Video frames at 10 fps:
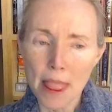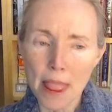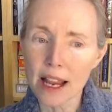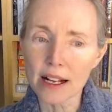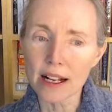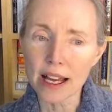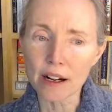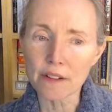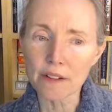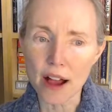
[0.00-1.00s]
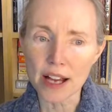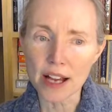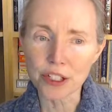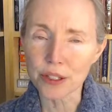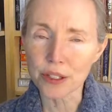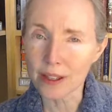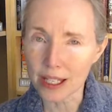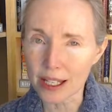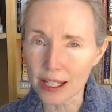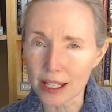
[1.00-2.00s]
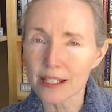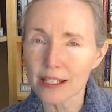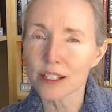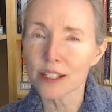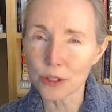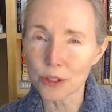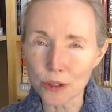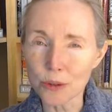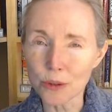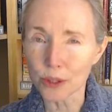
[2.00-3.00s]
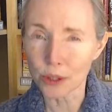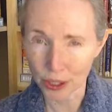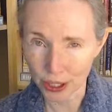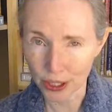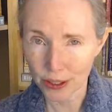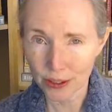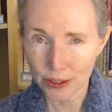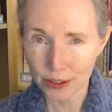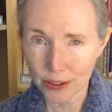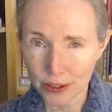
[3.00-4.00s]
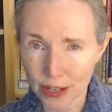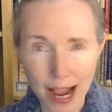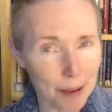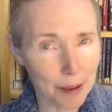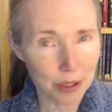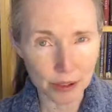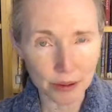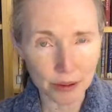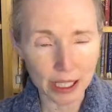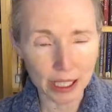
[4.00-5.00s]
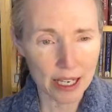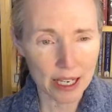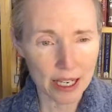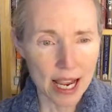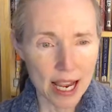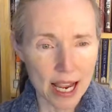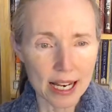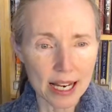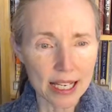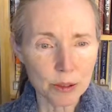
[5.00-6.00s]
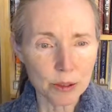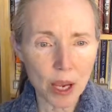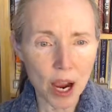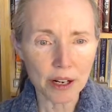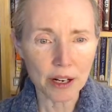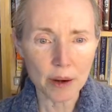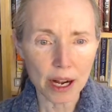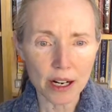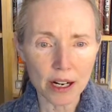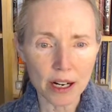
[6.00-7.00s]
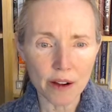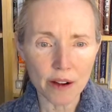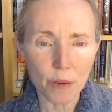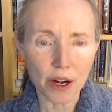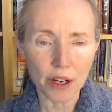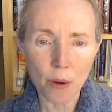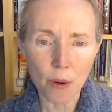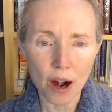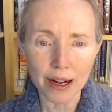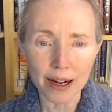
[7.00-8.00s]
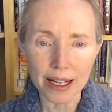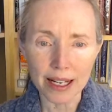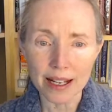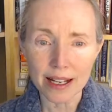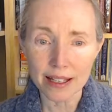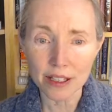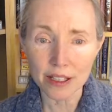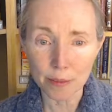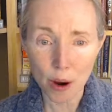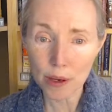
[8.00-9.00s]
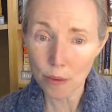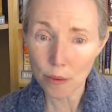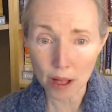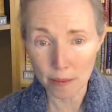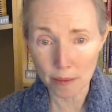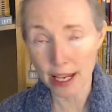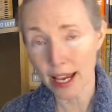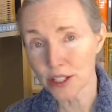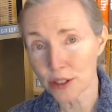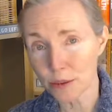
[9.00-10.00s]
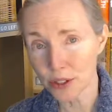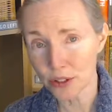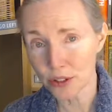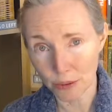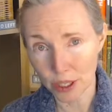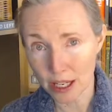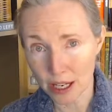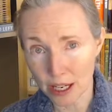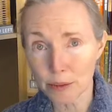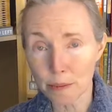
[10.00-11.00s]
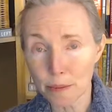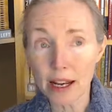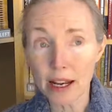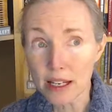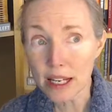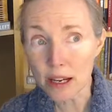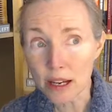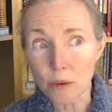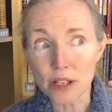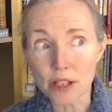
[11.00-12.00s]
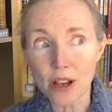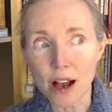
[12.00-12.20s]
It clarifies your thinking. You do learn. Absolutely. It leaves behind a record of where you are in this moment. Well, in my case, it was 3 years, but it was